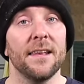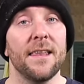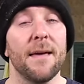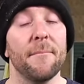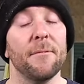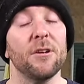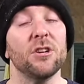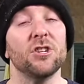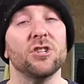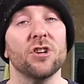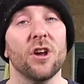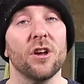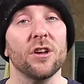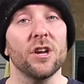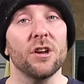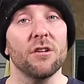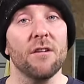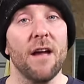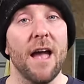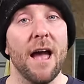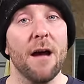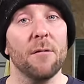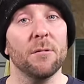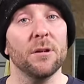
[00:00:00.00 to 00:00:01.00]
let me show
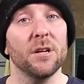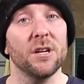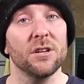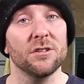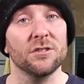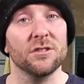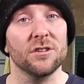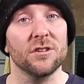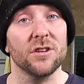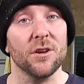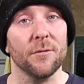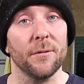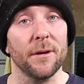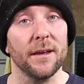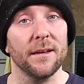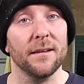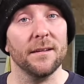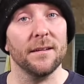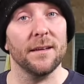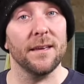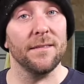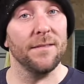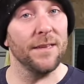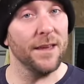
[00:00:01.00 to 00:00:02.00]
you how we used to do it
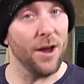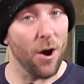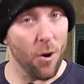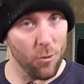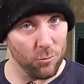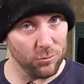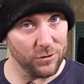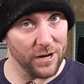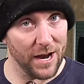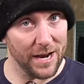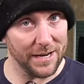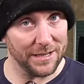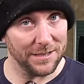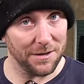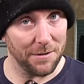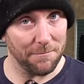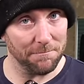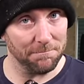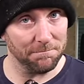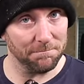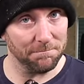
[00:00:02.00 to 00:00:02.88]
in the old days.